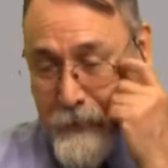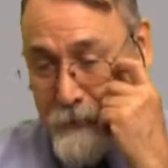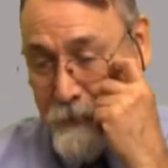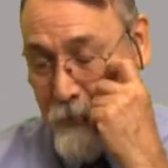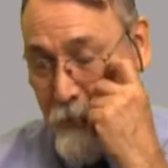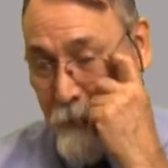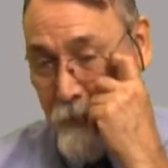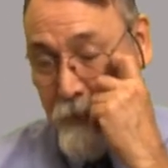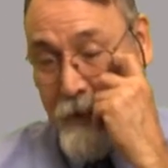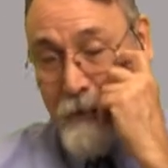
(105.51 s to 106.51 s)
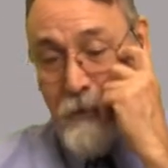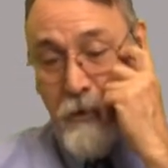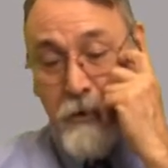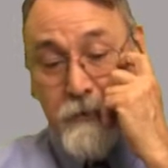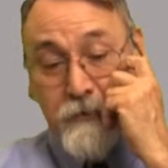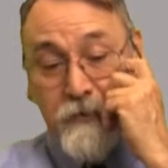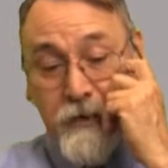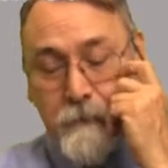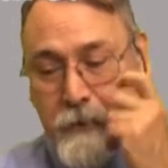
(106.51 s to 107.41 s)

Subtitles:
So there are some